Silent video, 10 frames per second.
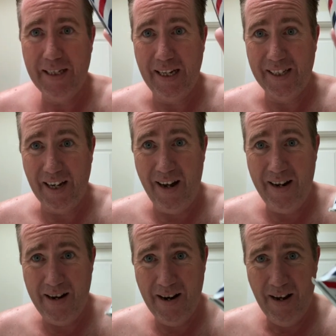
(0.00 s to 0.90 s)
thing is
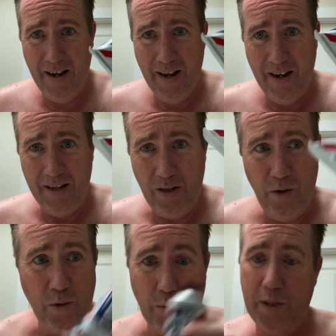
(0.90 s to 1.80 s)

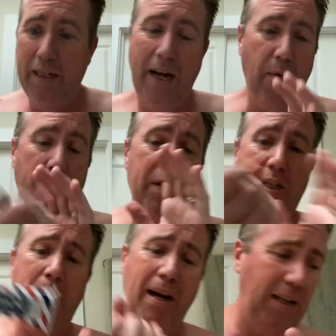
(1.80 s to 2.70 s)
unused. Now,
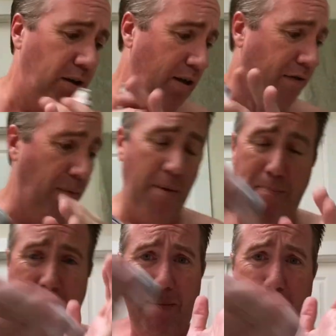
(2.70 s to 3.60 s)
something I learned from the
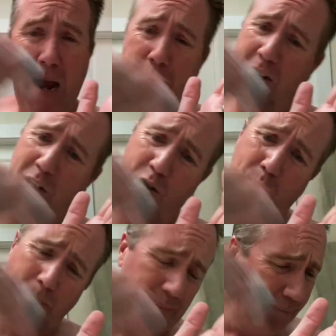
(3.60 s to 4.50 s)
big mammoth
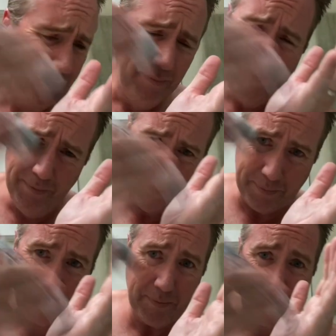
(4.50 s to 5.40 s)
tube,
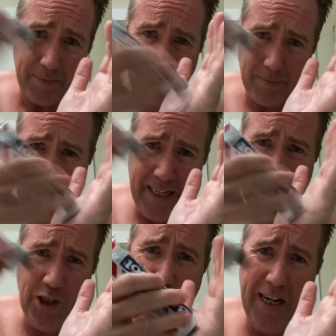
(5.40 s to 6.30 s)
I need
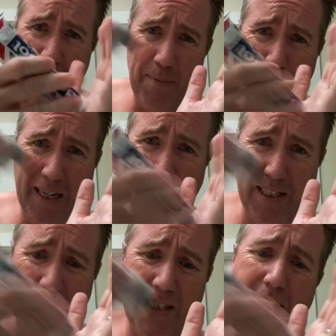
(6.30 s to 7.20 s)
to shake it up in case
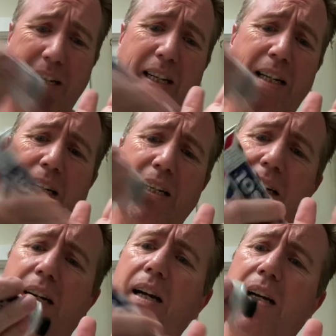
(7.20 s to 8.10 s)
it's,
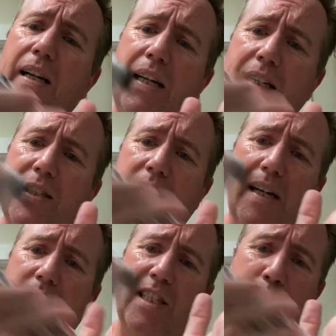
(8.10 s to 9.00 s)
it's
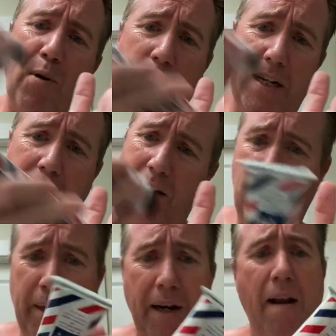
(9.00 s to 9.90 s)
uh, separated a little
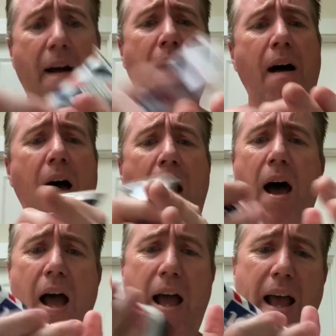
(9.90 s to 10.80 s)
bit.
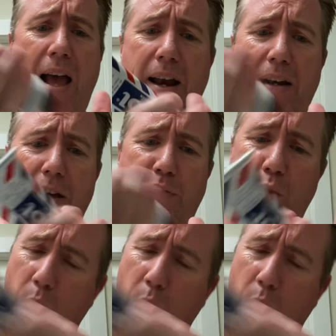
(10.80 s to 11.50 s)
And if you